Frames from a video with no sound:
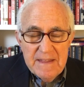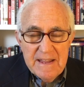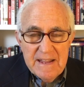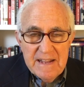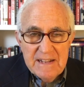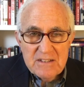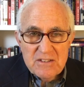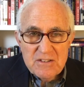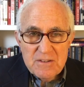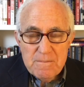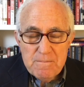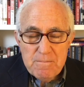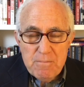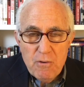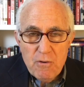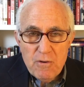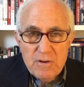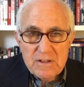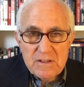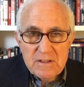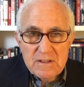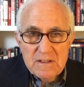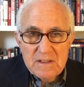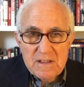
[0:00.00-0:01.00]
it's
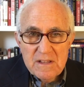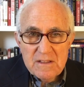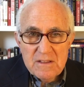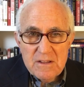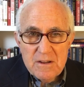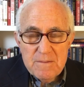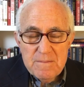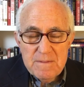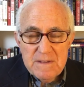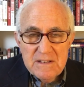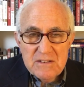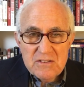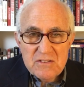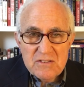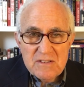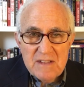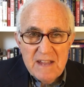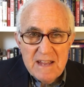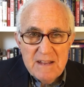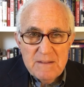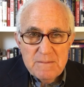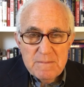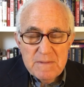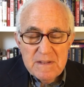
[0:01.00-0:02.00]
important that there be a
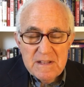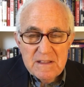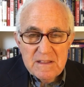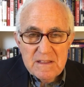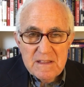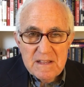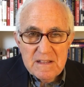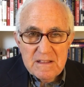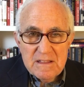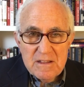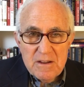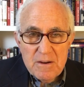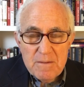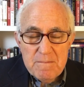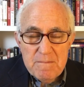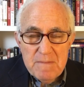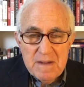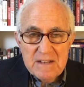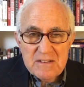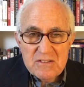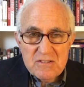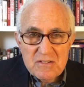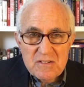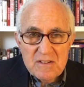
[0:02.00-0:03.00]
statement that there
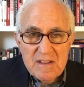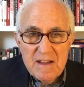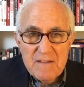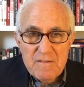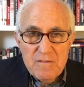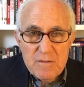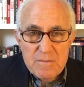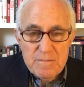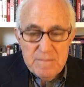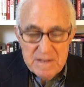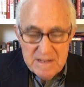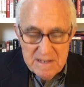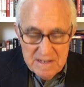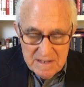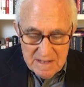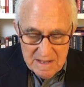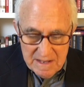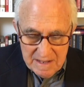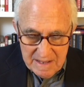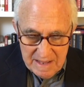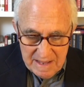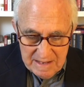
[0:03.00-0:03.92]
must never be